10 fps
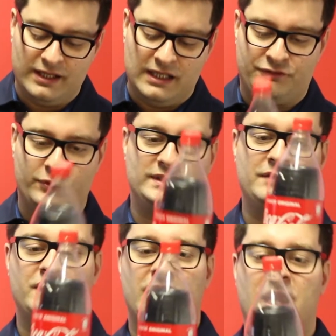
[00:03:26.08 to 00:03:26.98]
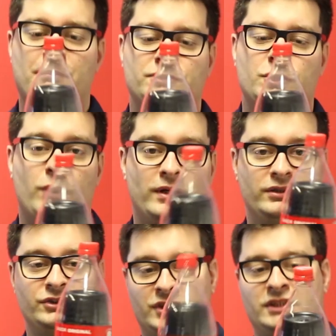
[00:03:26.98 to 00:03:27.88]
if you receive an empty
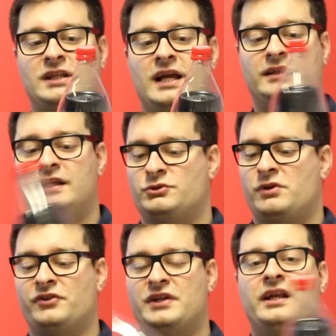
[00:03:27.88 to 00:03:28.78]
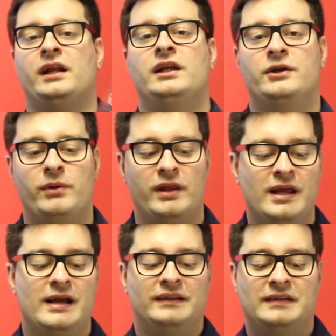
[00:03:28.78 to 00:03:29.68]
one, just like this, without any liquid,
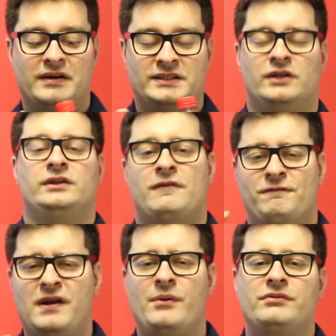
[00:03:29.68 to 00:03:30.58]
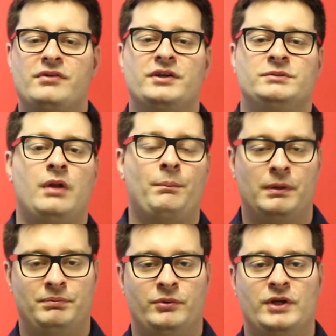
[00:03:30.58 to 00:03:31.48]
there is only a very small
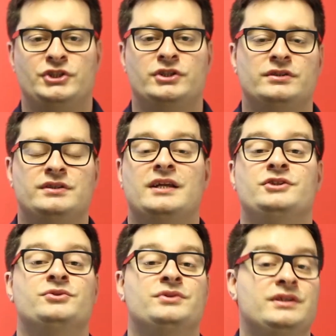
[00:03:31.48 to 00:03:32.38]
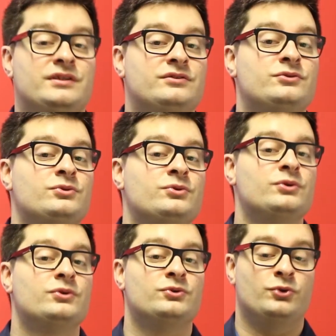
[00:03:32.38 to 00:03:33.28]
preparation that you need to
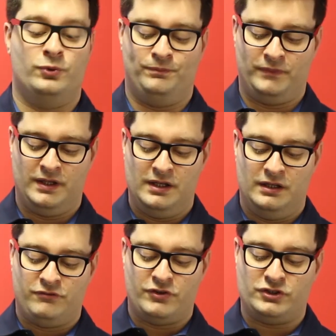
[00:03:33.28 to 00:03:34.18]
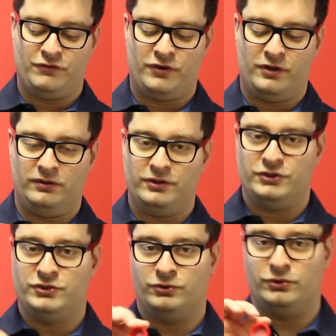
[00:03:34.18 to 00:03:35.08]
do. First of all,
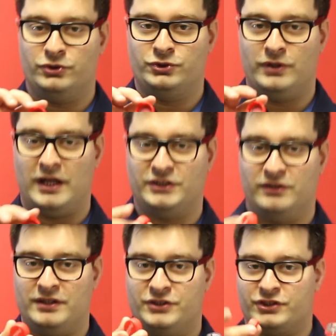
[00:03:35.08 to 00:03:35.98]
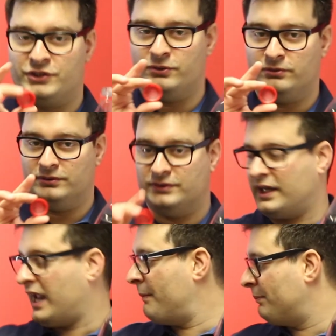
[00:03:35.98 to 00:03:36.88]
you should actually unscrew the
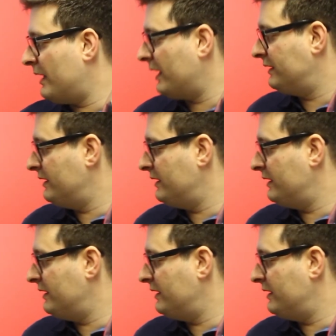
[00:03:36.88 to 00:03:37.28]
cap like